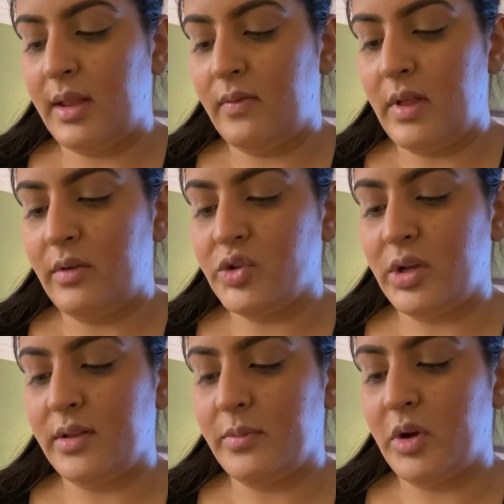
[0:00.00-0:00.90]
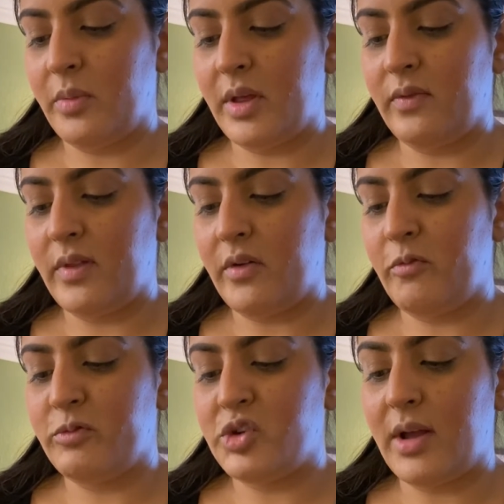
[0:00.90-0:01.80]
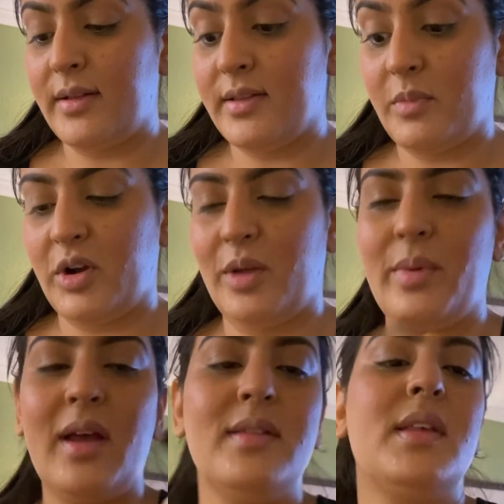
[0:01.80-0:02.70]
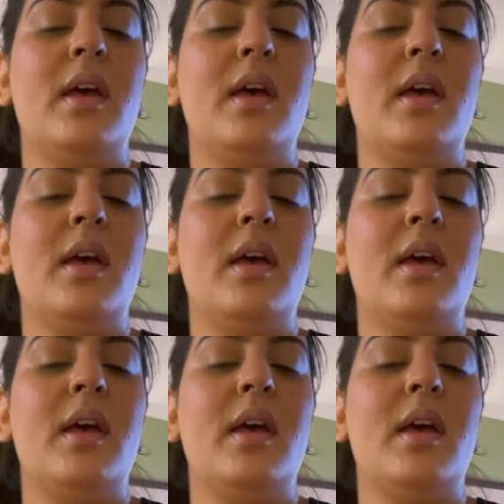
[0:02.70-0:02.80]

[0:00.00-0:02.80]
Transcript: Flower Child, Smarty Pants, Flower Child, Smarty Pants.